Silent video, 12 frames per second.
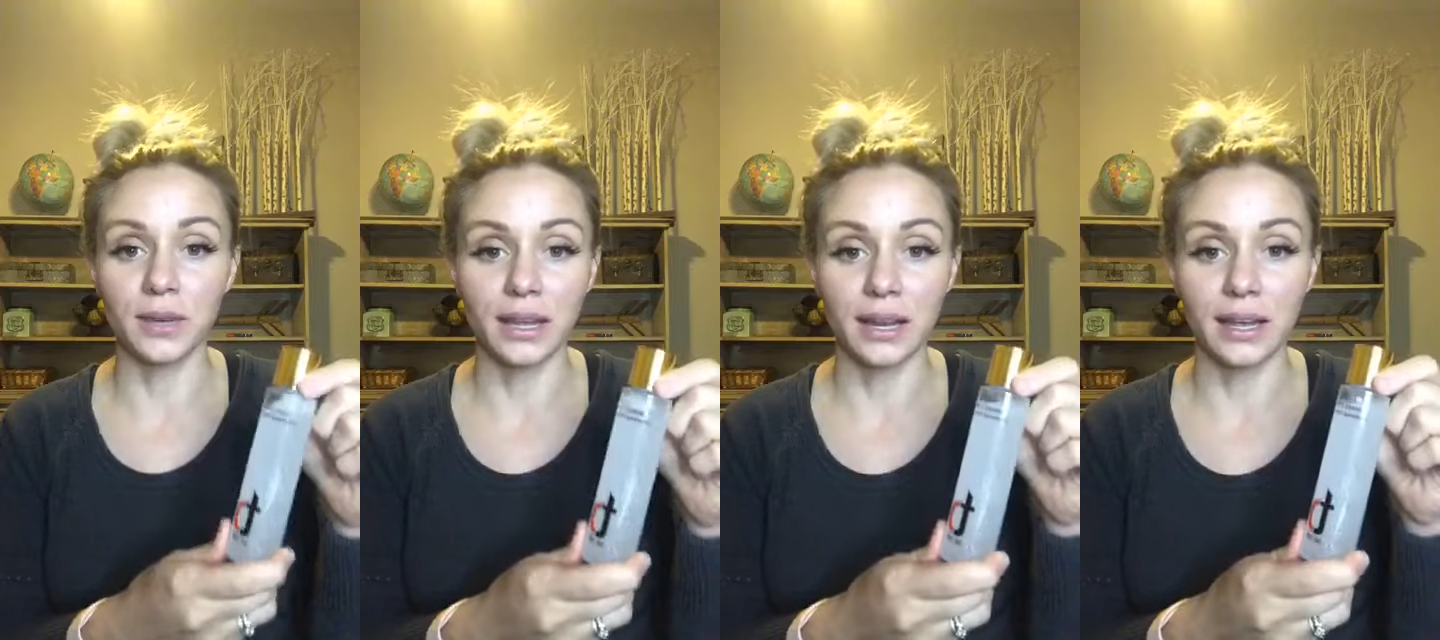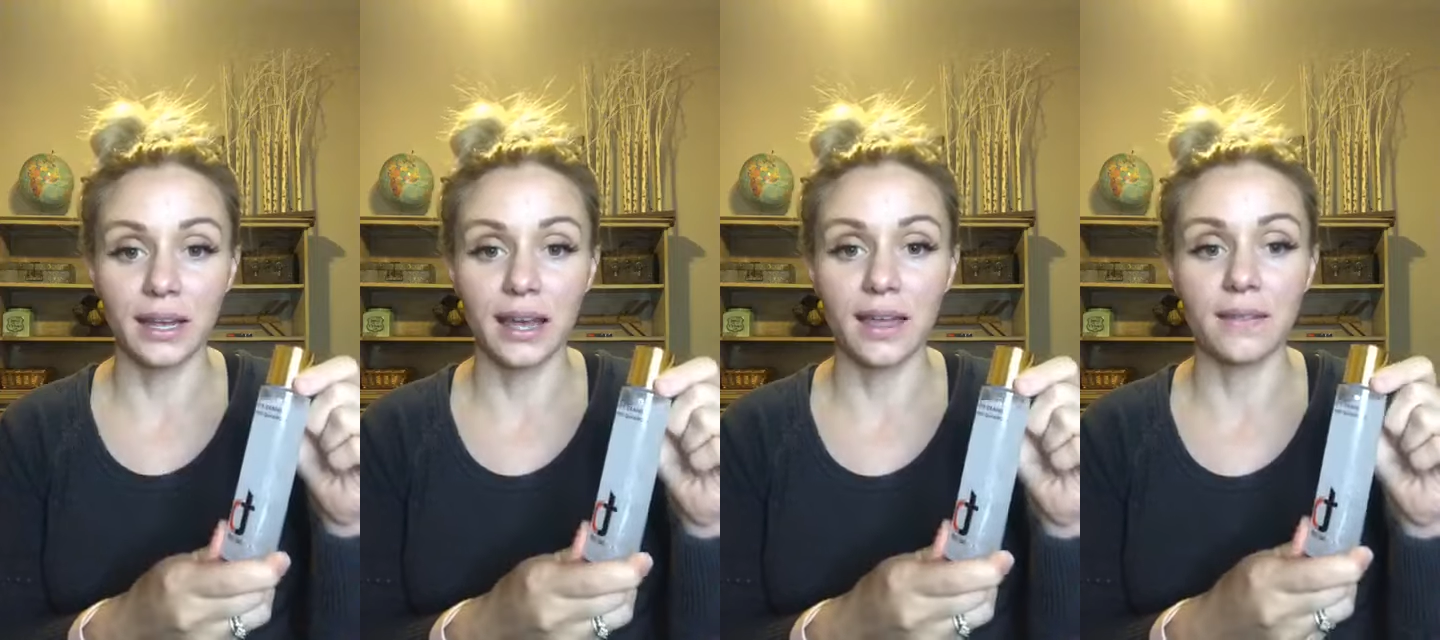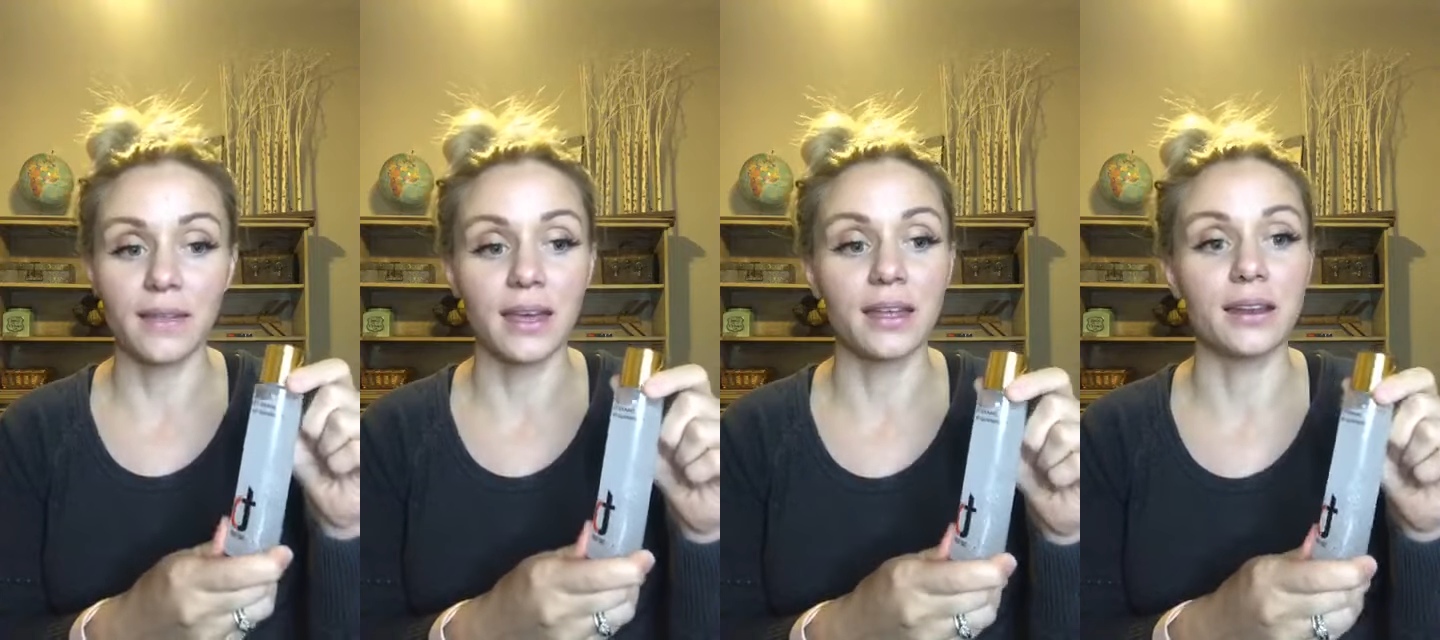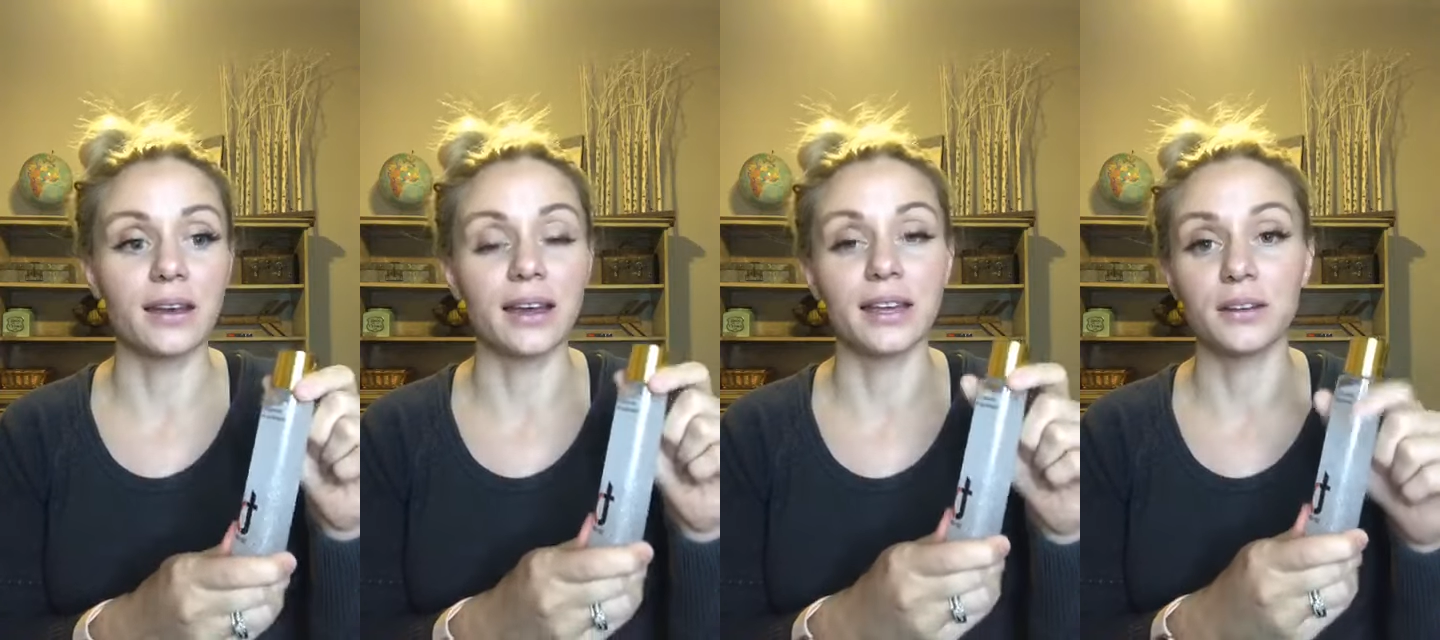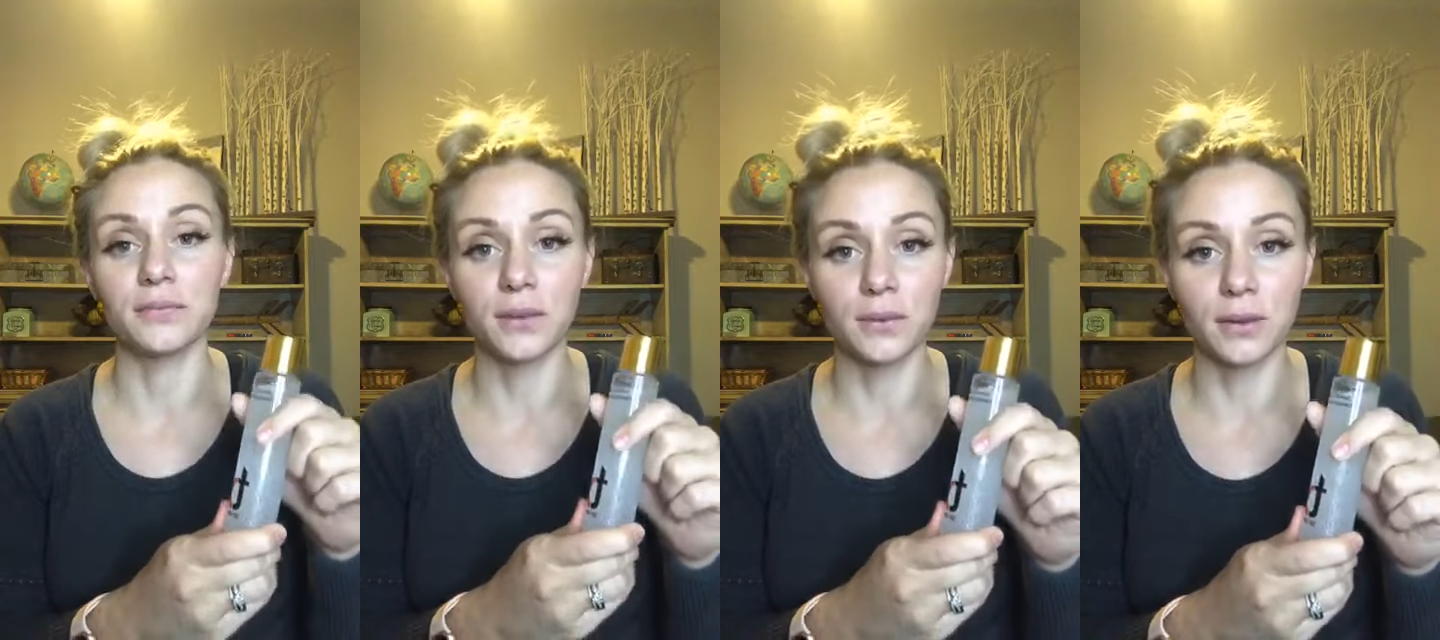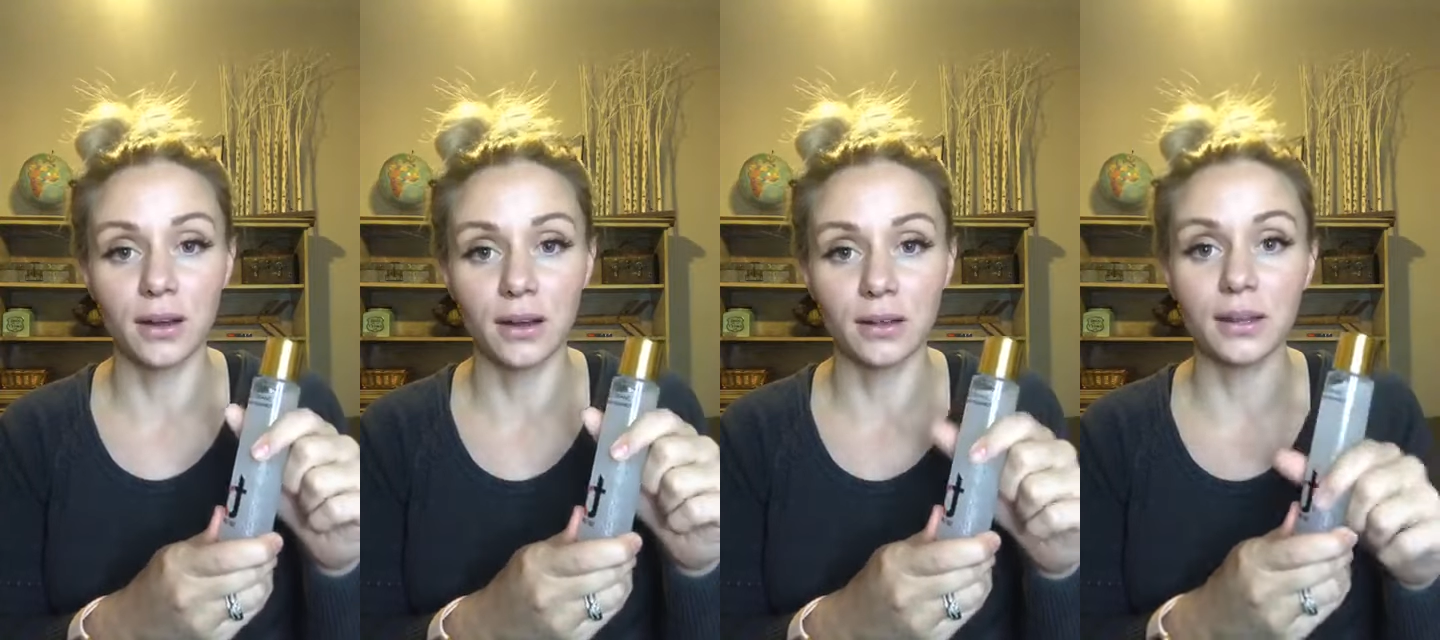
get it, and then I get a phone call